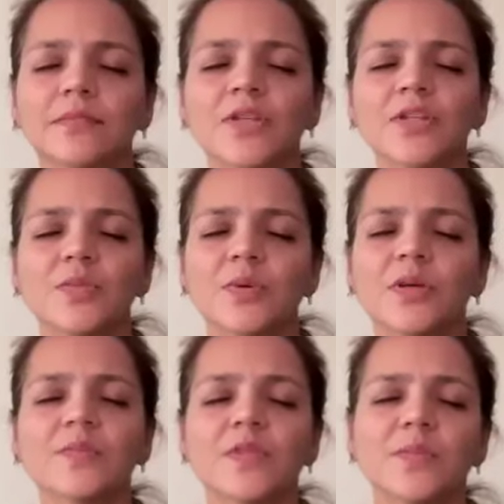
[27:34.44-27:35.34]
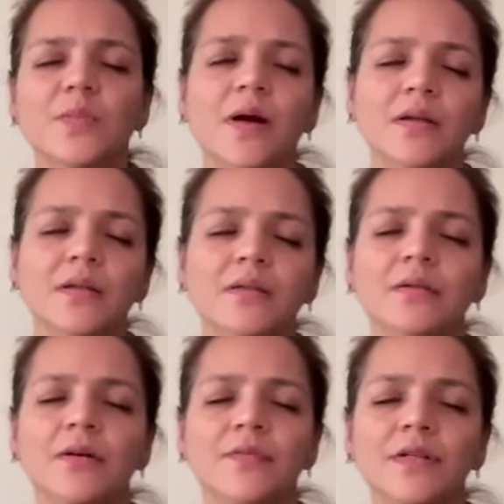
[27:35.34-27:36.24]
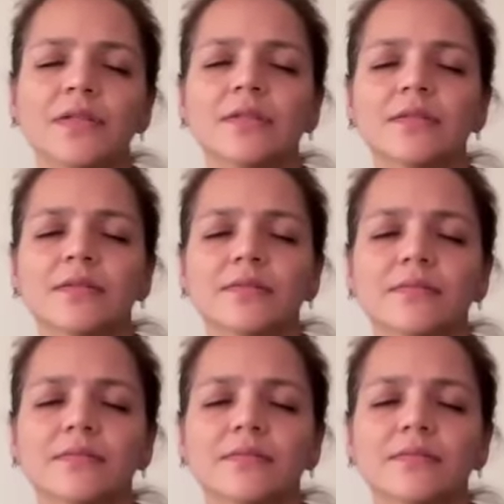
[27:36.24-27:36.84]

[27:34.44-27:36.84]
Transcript: it just becomes a part of us.